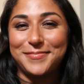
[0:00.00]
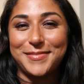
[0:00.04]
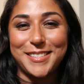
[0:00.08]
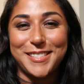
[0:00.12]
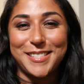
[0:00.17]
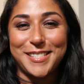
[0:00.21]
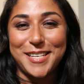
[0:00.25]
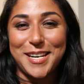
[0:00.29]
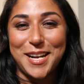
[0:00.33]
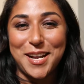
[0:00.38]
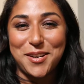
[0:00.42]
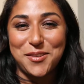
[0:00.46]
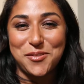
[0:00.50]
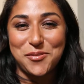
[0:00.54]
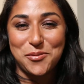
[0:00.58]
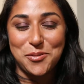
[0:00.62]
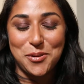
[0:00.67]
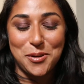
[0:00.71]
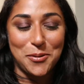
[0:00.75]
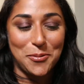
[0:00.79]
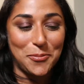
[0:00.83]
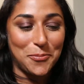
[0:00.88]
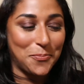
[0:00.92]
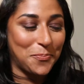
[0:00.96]
It's not
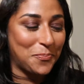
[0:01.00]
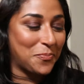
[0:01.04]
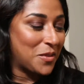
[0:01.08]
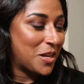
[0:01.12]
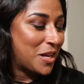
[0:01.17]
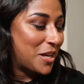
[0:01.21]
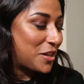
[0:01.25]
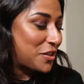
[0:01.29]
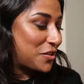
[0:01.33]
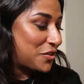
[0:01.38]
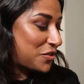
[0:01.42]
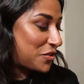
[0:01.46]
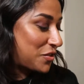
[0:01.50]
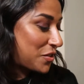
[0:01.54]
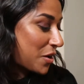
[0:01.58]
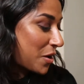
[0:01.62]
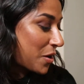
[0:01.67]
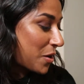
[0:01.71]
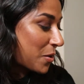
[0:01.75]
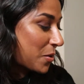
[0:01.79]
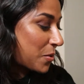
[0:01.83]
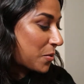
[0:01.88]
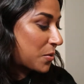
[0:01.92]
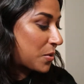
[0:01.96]
true.
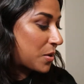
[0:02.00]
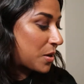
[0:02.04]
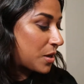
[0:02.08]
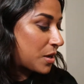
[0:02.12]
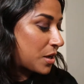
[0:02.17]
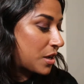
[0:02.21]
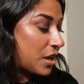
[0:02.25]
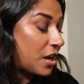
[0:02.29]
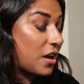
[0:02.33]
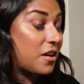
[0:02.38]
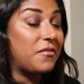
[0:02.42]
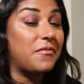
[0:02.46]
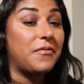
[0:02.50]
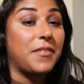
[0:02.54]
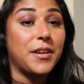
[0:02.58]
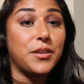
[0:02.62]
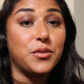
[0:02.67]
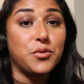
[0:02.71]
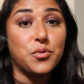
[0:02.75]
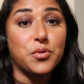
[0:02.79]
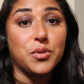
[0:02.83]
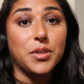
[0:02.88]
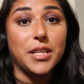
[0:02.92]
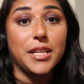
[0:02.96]
So
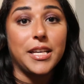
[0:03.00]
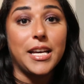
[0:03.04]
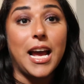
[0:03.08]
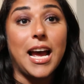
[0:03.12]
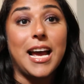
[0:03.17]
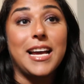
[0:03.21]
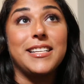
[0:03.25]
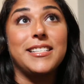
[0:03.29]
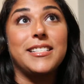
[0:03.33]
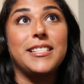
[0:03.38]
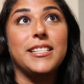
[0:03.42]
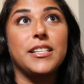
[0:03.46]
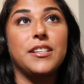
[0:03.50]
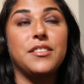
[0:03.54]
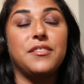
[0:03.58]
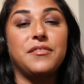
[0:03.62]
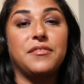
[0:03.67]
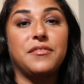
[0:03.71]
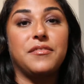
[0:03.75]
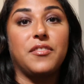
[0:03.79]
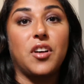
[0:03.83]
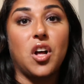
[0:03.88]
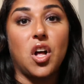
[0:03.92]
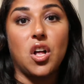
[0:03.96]
eventually I did
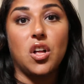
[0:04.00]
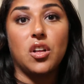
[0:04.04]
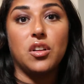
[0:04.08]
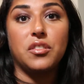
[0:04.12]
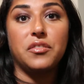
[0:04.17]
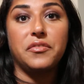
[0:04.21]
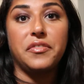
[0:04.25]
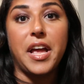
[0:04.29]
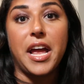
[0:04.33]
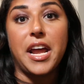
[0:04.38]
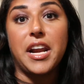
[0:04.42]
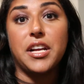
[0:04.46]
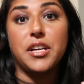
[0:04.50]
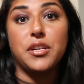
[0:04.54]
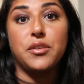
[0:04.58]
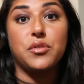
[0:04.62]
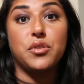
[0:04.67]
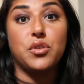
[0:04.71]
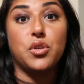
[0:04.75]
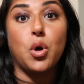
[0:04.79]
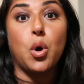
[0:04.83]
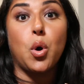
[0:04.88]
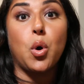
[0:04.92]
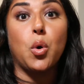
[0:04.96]
evolve, and I
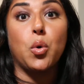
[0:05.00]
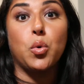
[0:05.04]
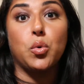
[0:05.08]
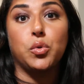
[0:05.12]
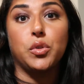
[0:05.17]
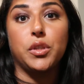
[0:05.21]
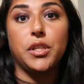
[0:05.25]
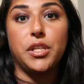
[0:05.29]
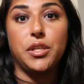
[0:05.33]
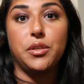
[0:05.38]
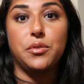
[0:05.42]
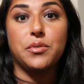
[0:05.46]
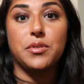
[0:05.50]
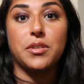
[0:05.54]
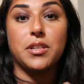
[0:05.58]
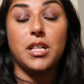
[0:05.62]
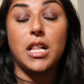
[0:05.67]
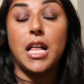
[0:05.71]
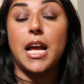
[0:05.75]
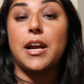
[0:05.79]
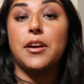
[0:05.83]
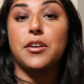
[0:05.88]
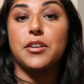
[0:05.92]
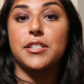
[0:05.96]
used to only use
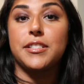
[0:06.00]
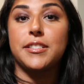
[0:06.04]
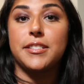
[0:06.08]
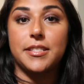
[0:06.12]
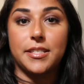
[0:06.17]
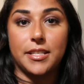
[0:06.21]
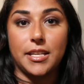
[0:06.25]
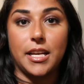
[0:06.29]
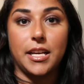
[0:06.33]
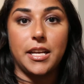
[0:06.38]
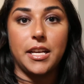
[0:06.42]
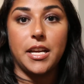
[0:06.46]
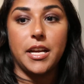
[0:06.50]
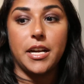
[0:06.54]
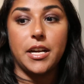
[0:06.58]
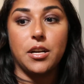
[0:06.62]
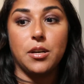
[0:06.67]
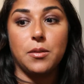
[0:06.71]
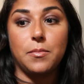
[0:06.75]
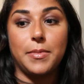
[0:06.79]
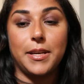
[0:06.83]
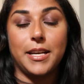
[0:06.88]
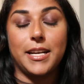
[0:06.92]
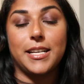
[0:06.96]
Clarins
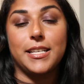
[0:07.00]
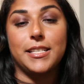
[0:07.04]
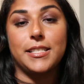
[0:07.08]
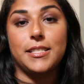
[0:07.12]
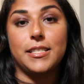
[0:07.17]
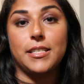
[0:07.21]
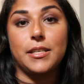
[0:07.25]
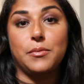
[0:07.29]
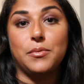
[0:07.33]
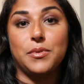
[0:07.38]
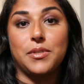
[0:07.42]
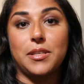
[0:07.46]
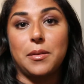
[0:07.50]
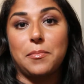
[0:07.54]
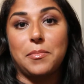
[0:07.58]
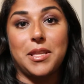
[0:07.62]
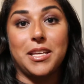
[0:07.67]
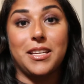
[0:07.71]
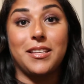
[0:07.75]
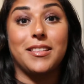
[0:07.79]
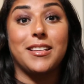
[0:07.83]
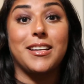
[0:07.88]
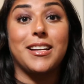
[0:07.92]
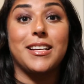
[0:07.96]
skincare because it was
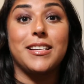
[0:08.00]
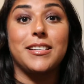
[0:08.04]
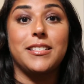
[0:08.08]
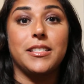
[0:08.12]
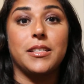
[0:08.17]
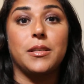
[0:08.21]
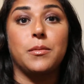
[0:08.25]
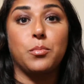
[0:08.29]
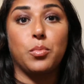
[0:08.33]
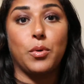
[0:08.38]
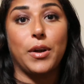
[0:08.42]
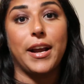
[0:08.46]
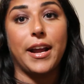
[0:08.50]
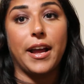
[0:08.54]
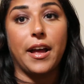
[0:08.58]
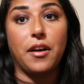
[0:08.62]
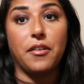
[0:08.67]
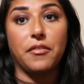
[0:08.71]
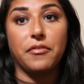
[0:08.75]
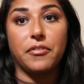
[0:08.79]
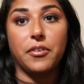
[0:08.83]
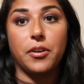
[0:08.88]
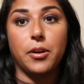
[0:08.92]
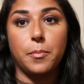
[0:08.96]
something that I didn't break
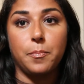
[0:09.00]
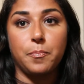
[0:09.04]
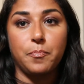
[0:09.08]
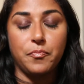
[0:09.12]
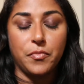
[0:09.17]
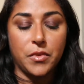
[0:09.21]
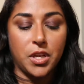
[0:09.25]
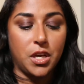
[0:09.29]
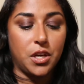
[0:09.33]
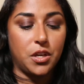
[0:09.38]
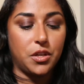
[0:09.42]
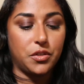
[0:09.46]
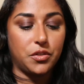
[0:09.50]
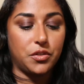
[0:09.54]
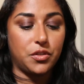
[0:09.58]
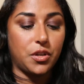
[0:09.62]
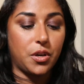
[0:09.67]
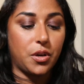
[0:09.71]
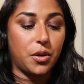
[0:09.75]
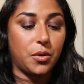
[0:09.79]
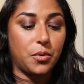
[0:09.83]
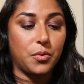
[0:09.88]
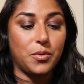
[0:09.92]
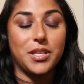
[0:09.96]
out from.
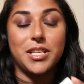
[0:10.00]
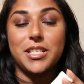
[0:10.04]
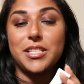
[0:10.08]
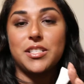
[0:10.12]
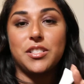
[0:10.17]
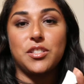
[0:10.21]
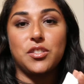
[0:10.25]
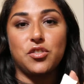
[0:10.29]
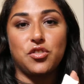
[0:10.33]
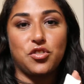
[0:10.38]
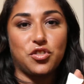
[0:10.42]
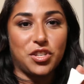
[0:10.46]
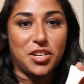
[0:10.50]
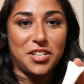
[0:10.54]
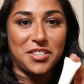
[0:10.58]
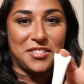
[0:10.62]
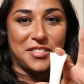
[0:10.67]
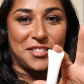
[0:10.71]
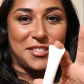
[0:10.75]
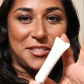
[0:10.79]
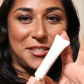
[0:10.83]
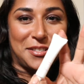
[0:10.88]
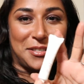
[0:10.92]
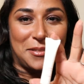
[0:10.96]
So this is
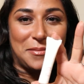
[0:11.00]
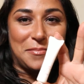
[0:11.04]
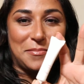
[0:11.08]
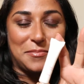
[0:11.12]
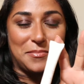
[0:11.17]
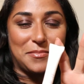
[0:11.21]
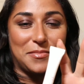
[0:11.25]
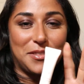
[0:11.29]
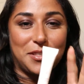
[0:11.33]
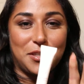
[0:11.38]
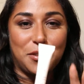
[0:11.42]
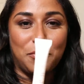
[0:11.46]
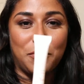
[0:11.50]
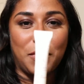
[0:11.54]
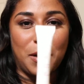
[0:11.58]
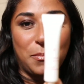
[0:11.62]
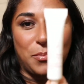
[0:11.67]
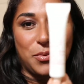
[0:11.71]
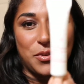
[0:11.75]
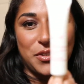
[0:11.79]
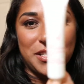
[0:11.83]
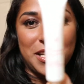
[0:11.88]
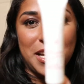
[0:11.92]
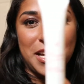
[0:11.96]
just to
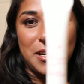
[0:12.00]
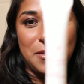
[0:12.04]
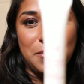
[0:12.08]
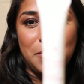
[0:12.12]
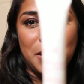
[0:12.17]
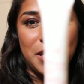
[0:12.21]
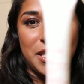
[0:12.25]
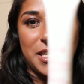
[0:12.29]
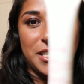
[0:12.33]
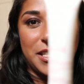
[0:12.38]
represent, but